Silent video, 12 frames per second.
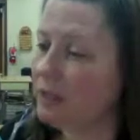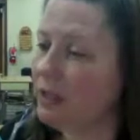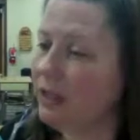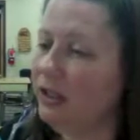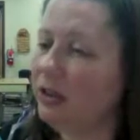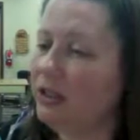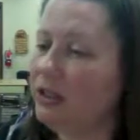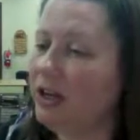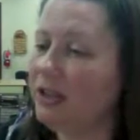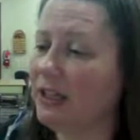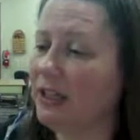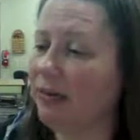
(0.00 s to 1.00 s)
"You can
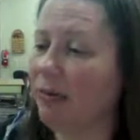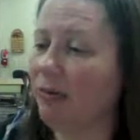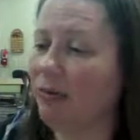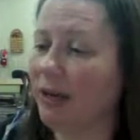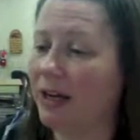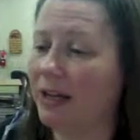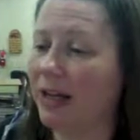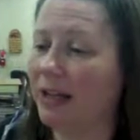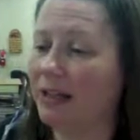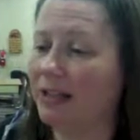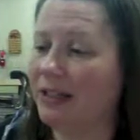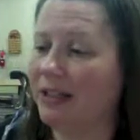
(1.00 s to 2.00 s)
talk to him at 1
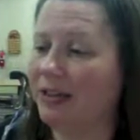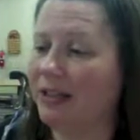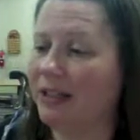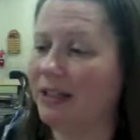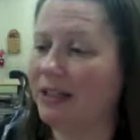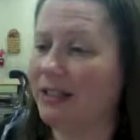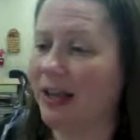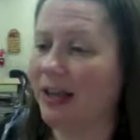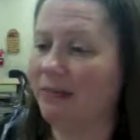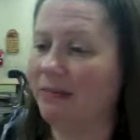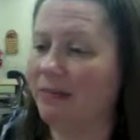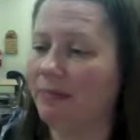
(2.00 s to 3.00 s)
o'clock, the secretary said.
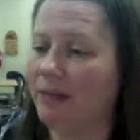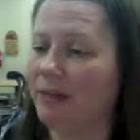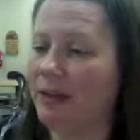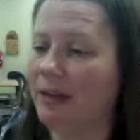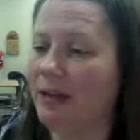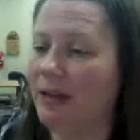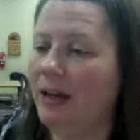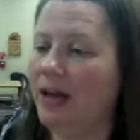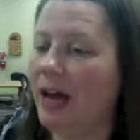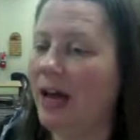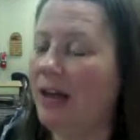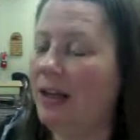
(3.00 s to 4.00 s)

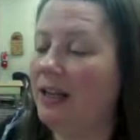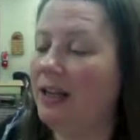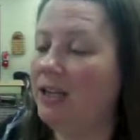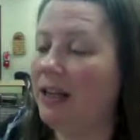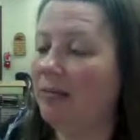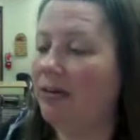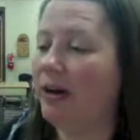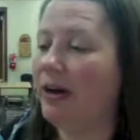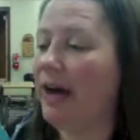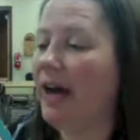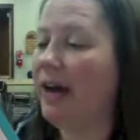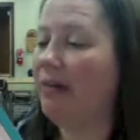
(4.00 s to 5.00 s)
At lunchtime,
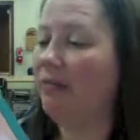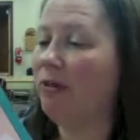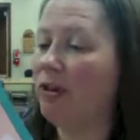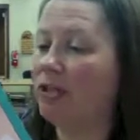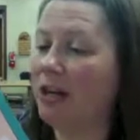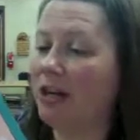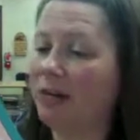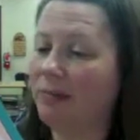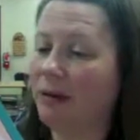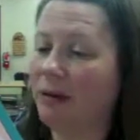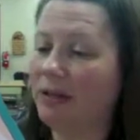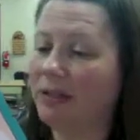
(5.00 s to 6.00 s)
Cricket had more chocolate
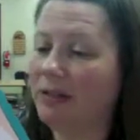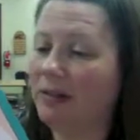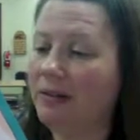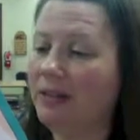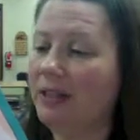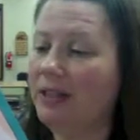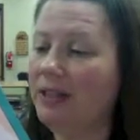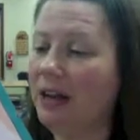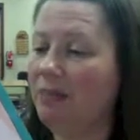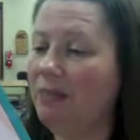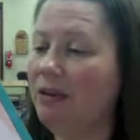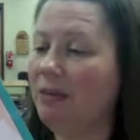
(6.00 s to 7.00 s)
bars. This
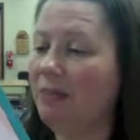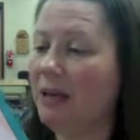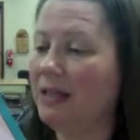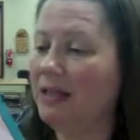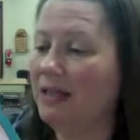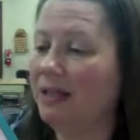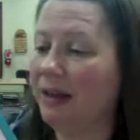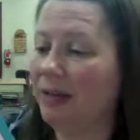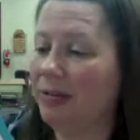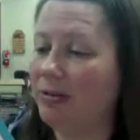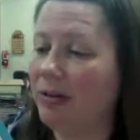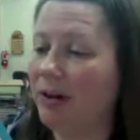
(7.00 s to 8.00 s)
time she had pasted
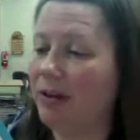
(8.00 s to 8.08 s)
labels on